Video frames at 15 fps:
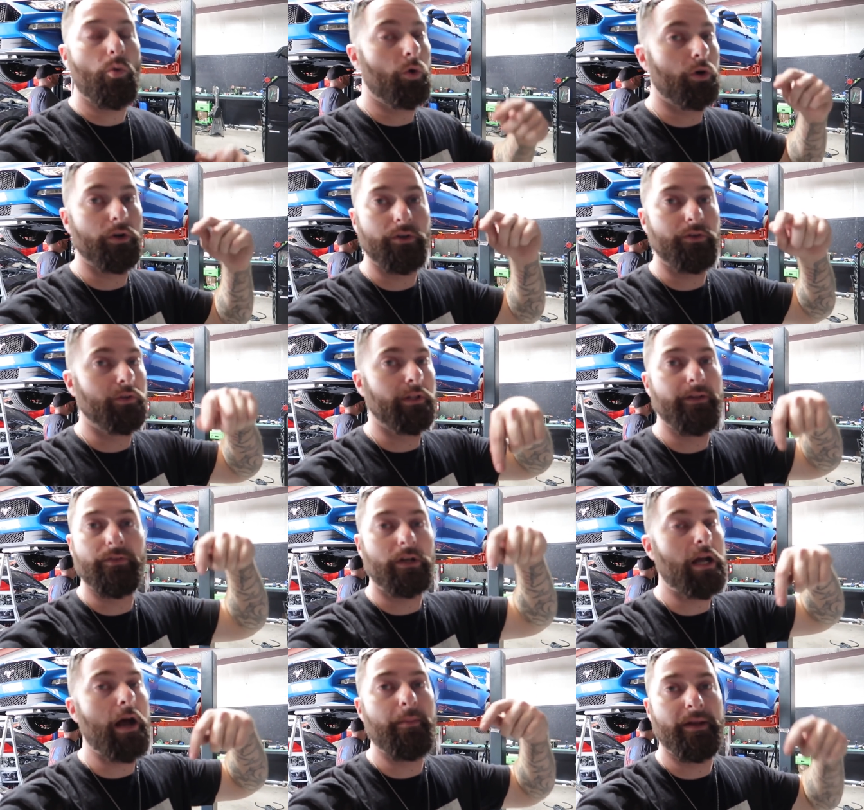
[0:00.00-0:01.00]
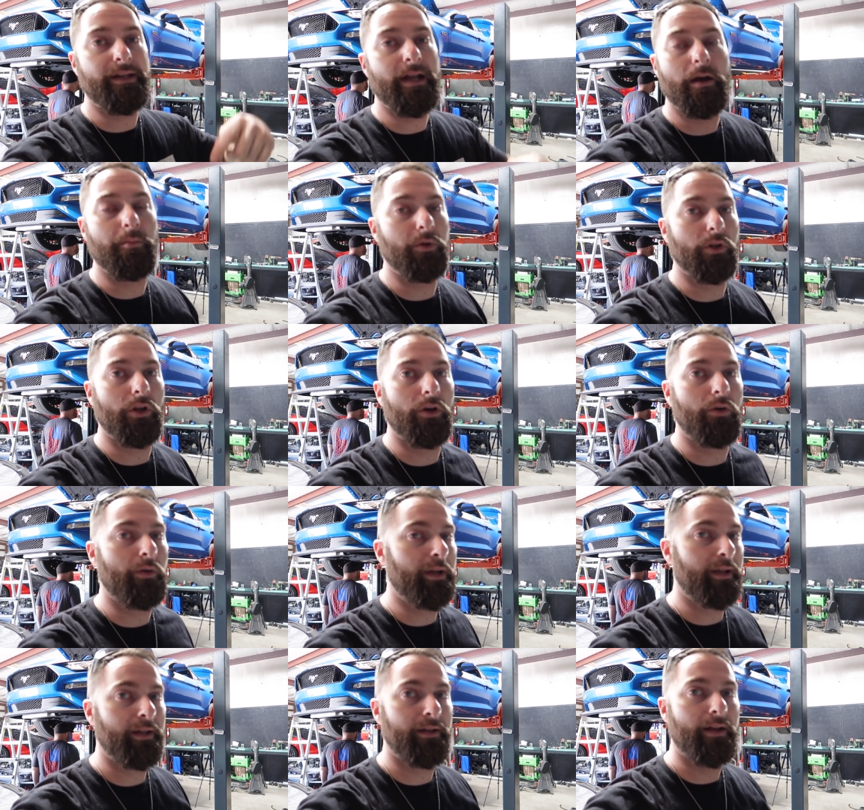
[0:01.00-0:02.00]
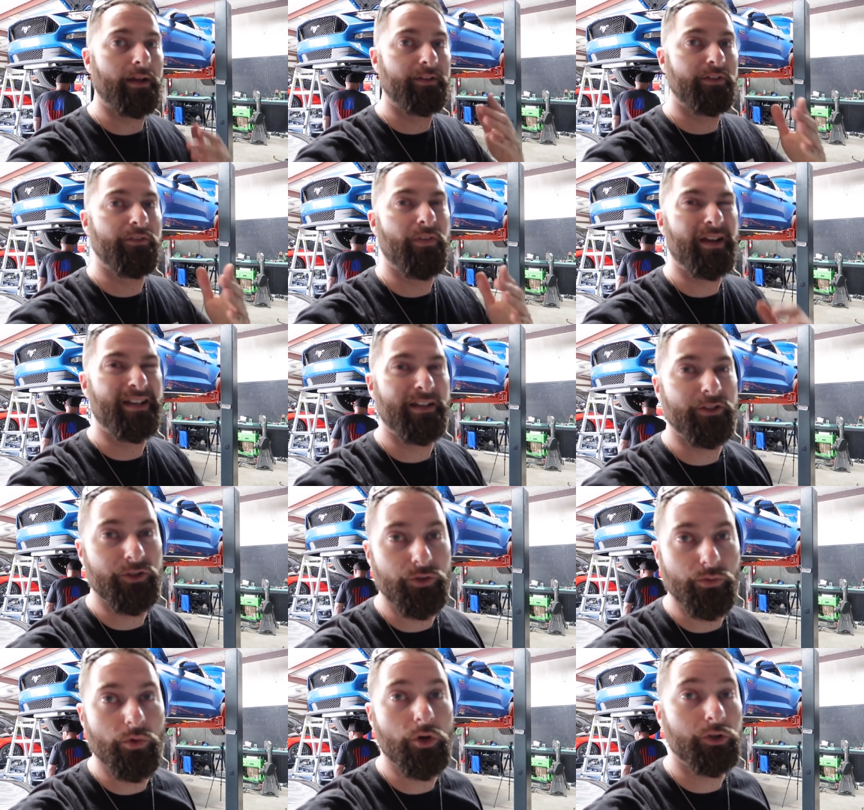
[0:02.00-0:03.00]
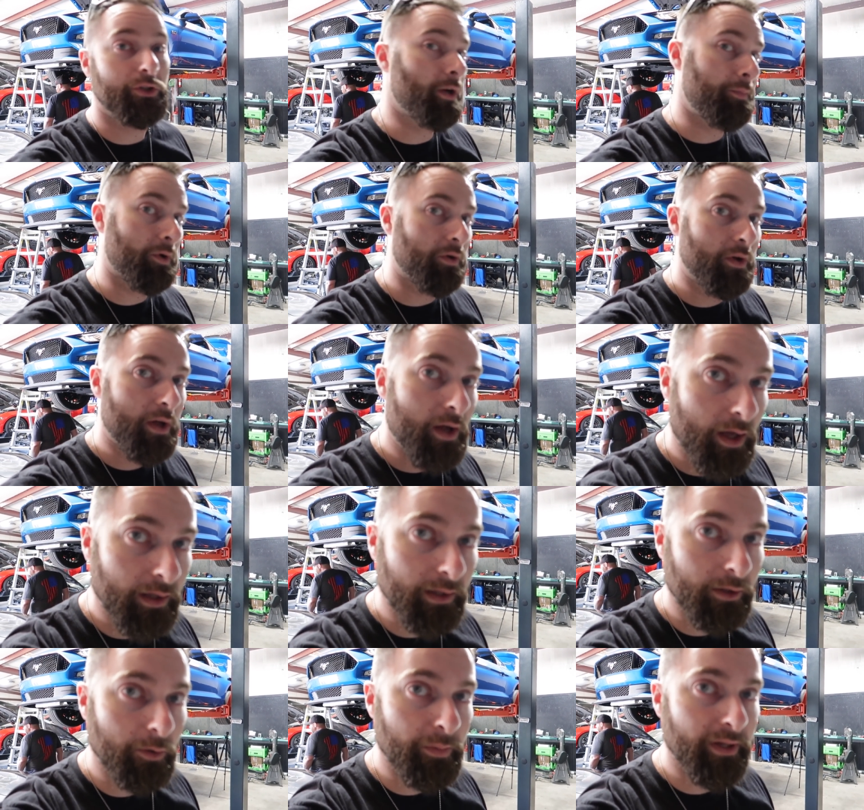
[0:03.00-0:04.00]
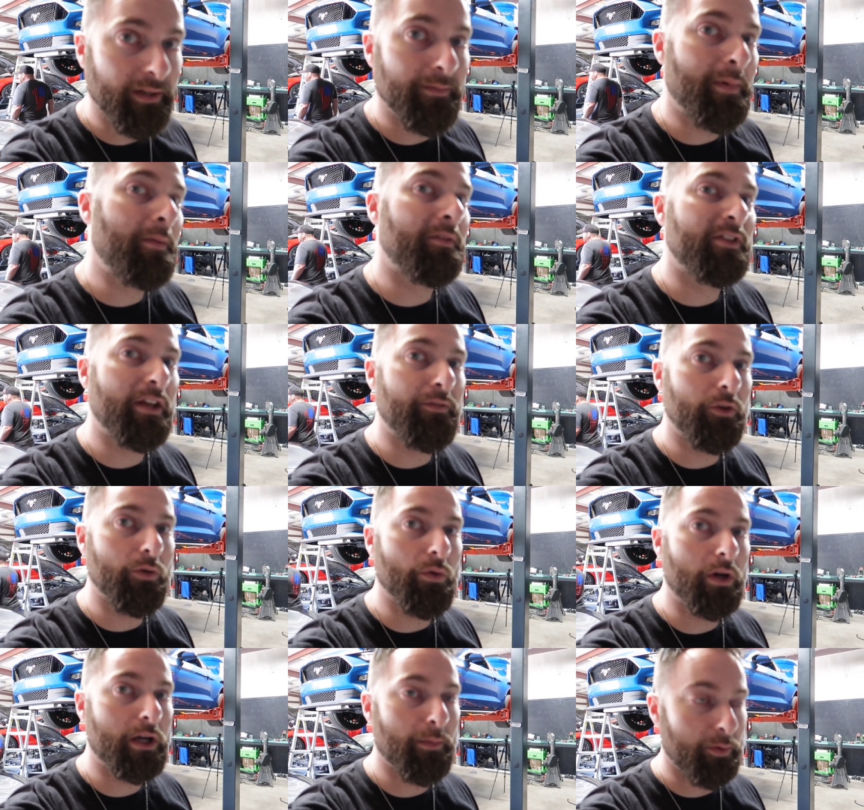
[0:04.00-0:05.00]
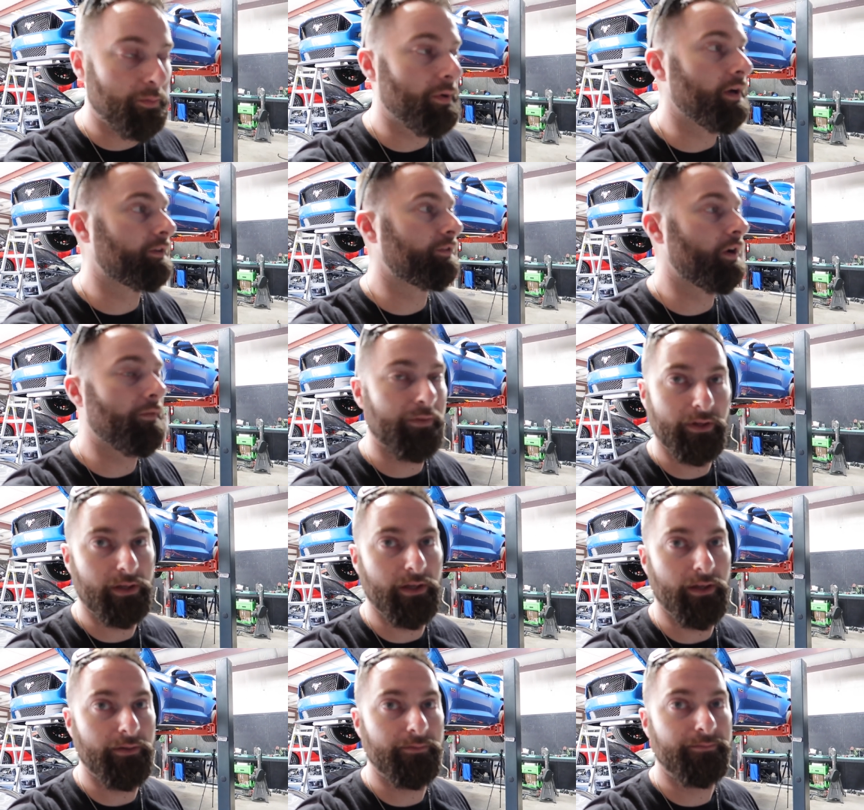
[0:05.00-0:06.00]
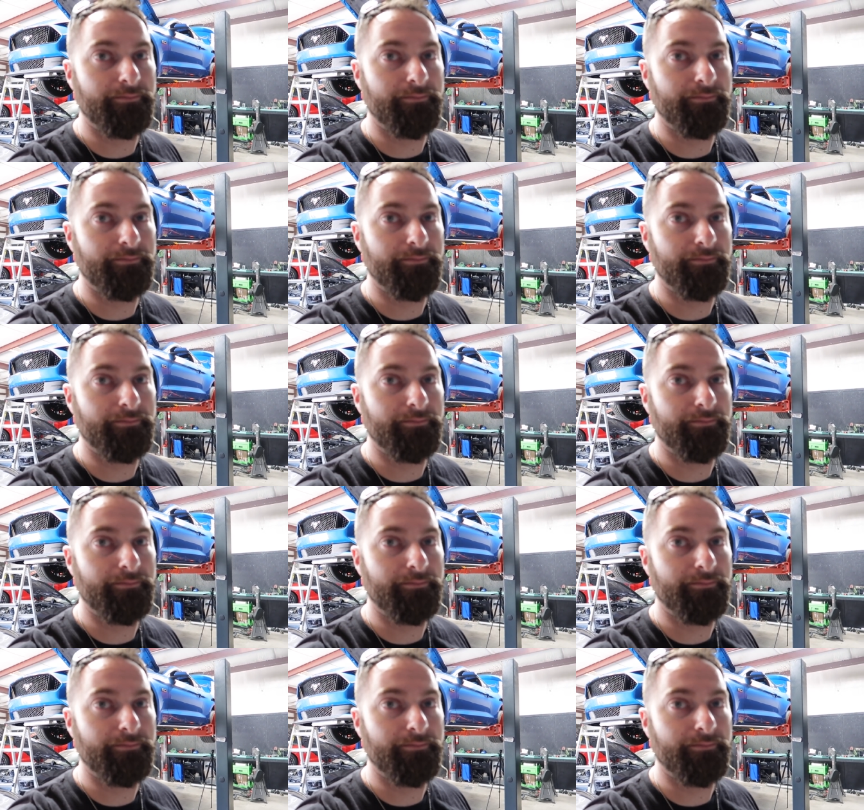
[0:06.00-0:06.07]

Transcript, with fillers: or leave a comment down below, and I see if I can get you hooked up a little bit and maybe save you a couple bucks off of the kit.